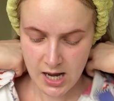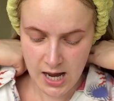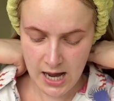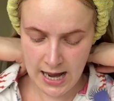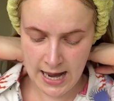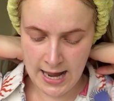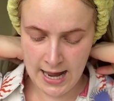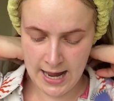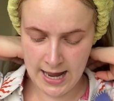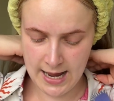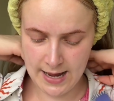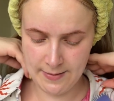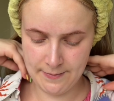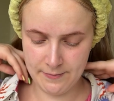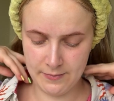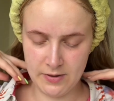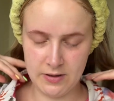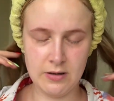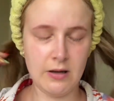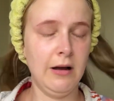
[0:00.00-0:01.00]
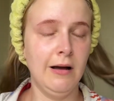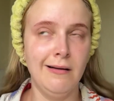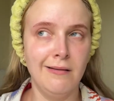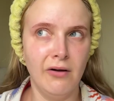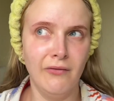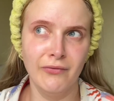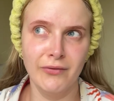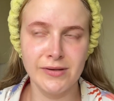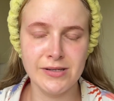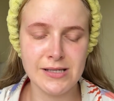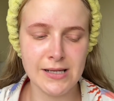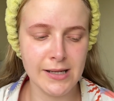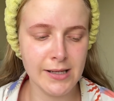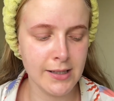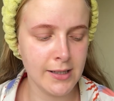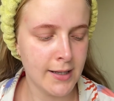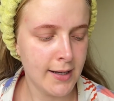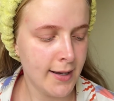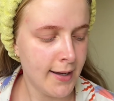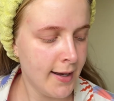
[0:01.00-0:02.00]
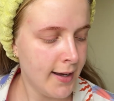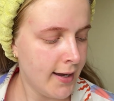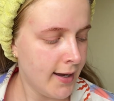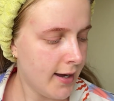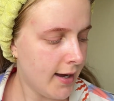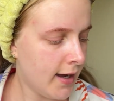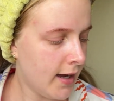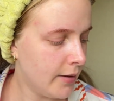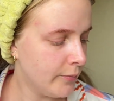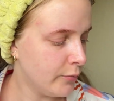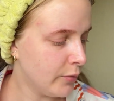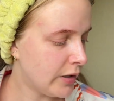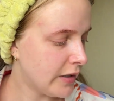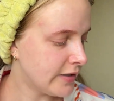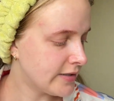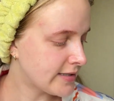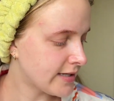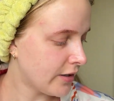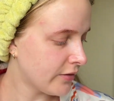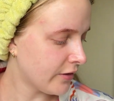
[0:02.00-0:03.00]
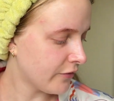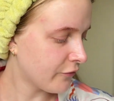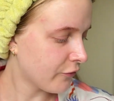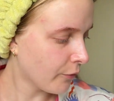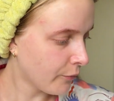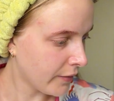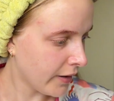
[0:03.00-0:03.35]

Obviously. We can tell that from the